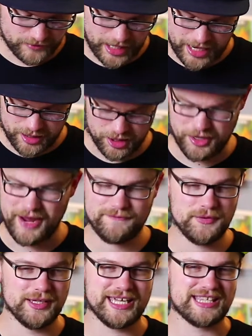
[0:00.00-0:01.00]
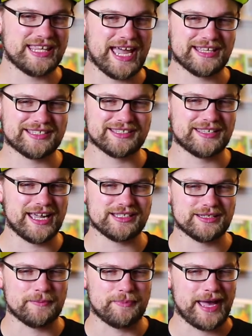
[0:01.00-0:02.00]
I don't know. I feel like that's
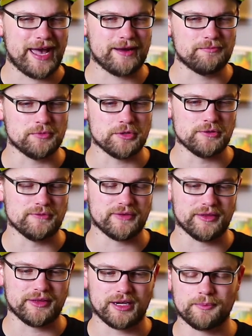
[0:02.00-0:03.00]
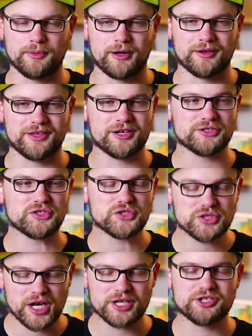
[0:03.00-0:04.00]
a bad move on their part. There's
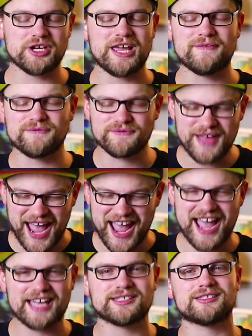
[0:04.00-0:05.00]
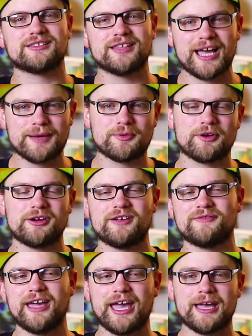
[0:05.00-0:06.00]
such a vast library
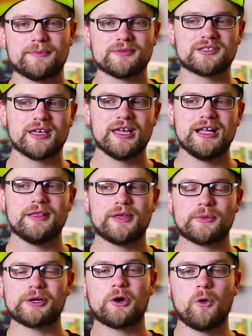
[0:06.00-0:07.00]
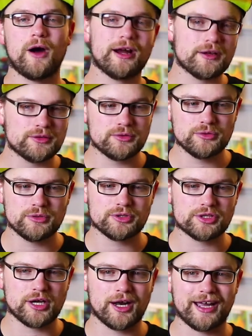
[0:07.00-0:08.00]
of games that require the
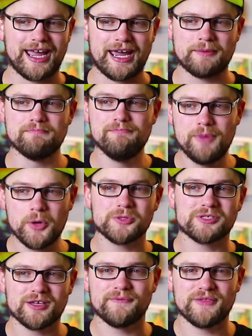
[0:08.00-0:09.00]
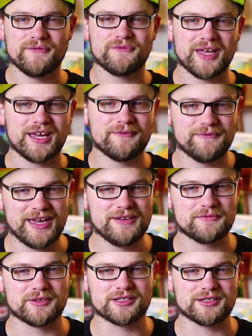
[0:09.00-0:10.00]
DualShock, and most of the fan
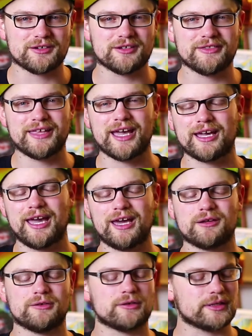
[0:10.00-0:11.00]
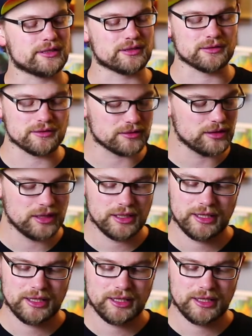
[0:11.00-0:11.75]
favorites are in that category, so